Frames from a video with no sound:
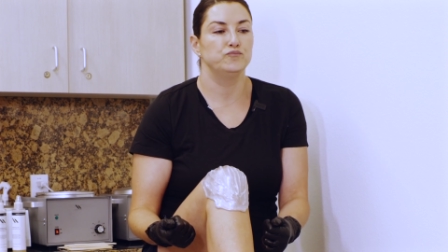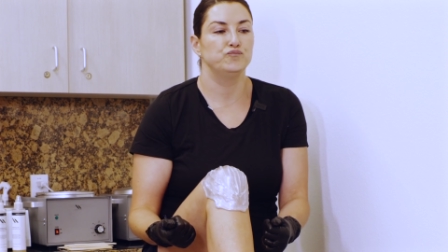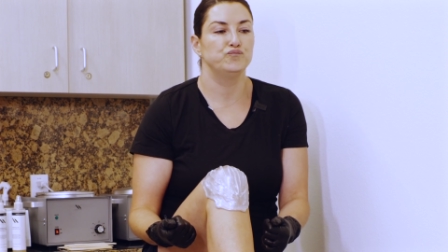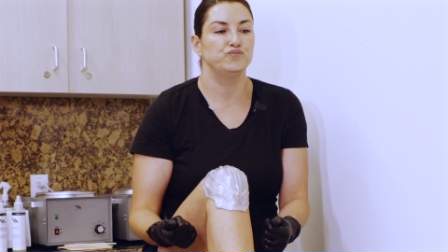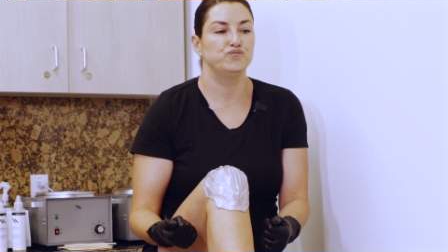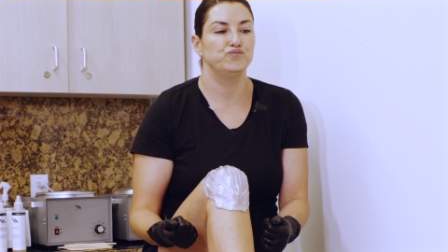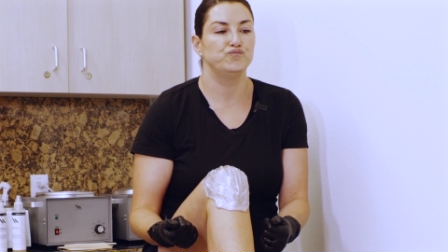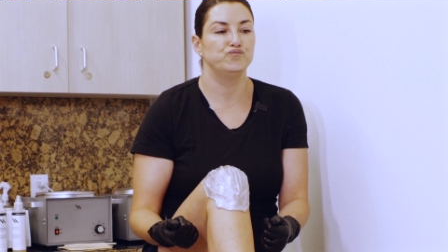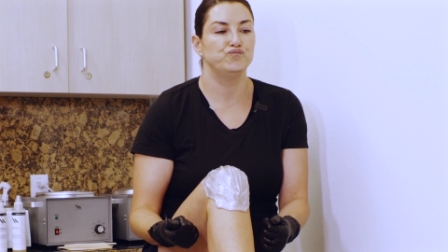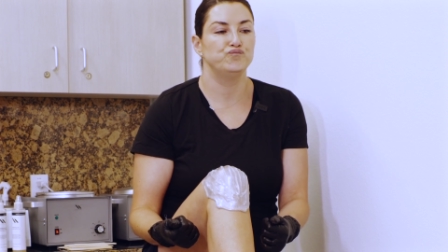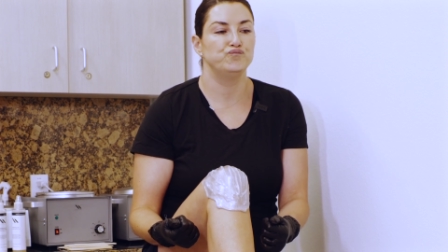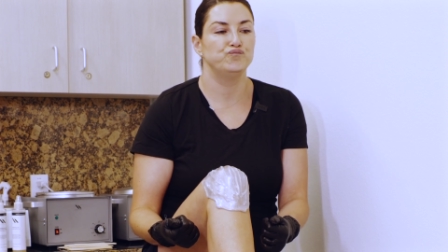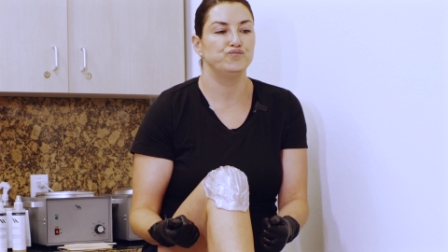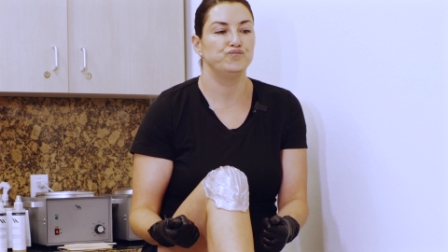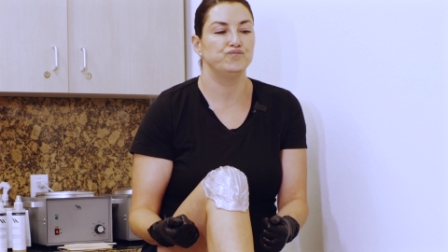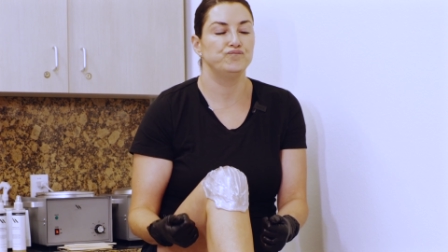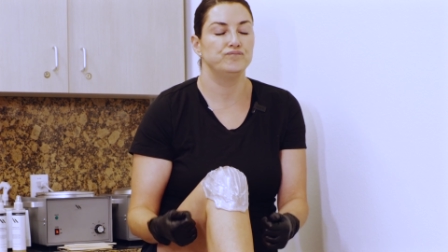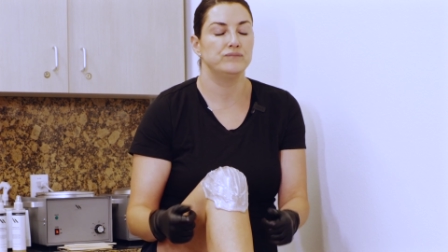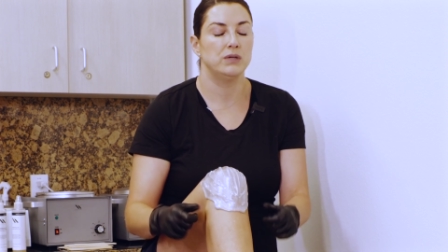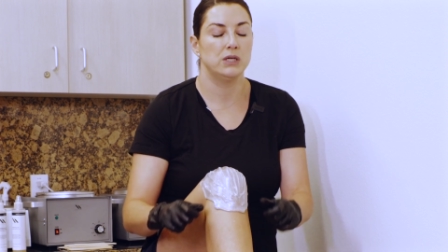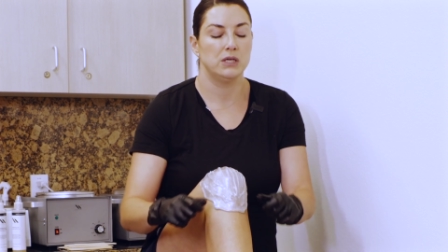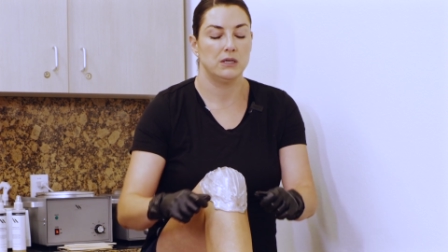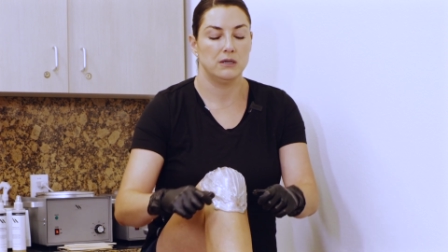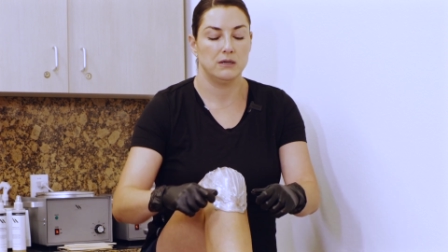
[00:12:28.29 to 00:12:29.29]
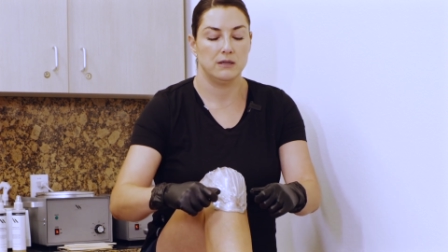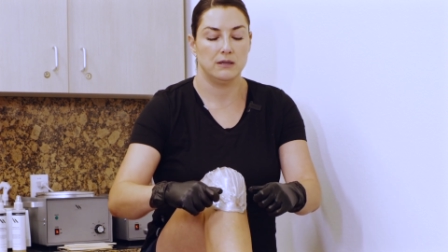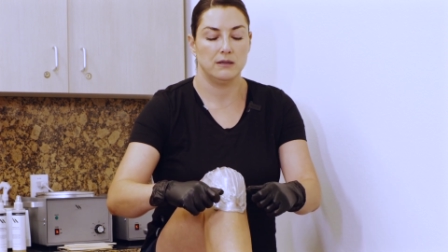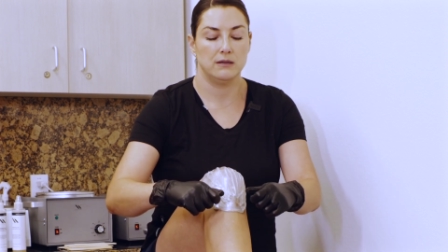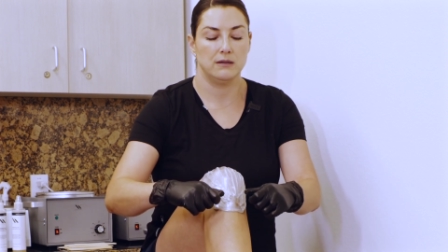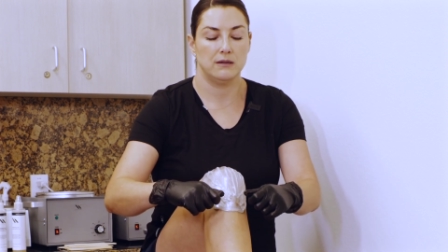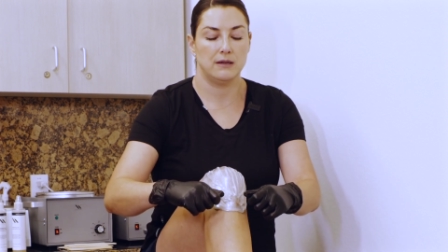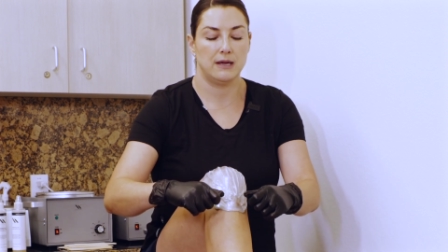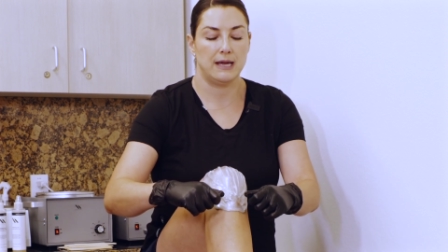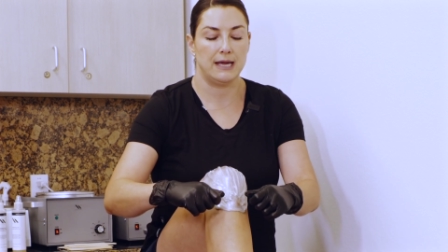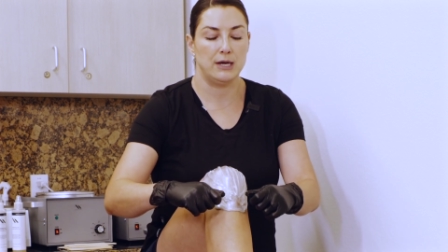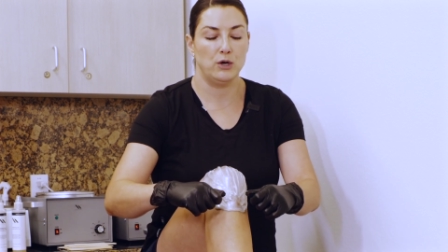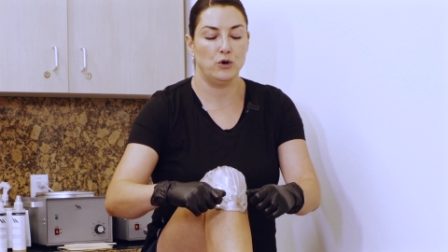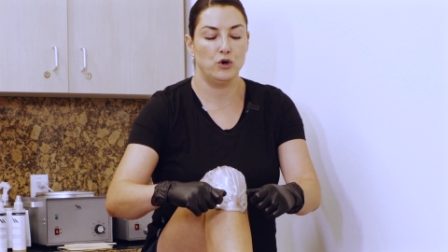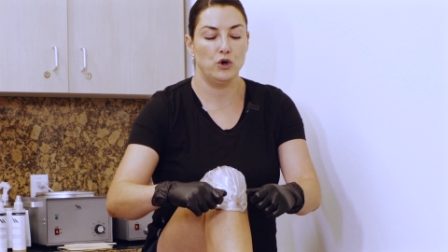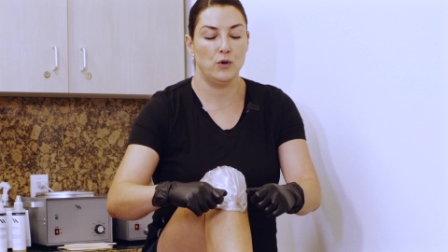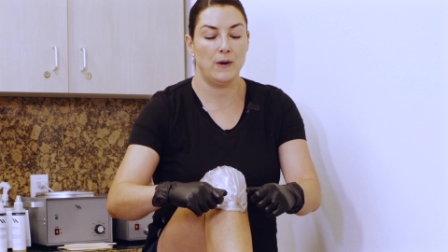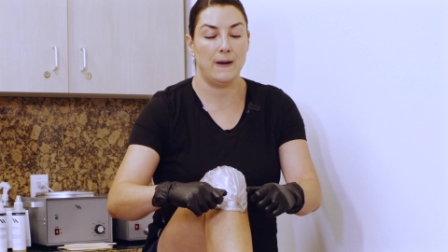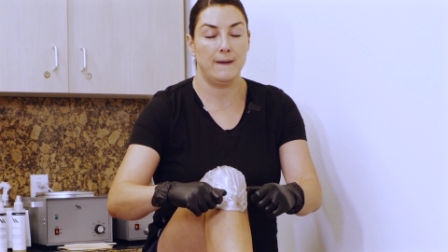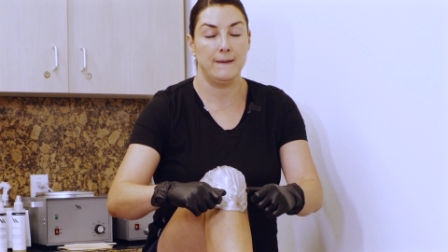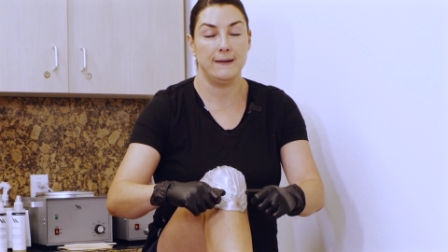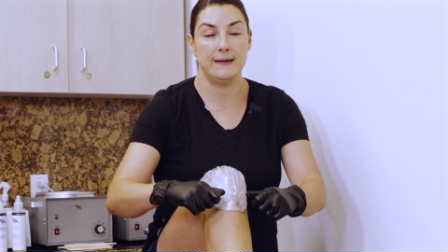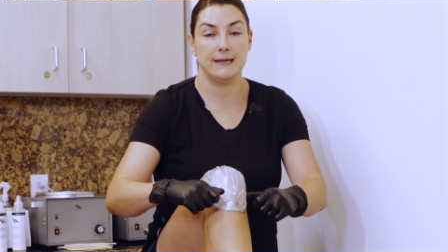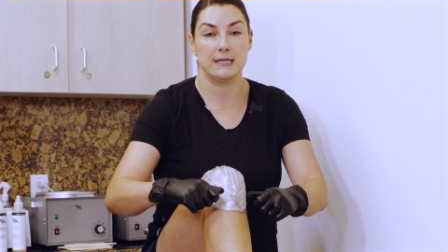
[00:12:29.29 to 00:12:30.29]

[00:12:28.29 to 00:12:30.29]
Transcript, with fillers: hmm, I don't know how to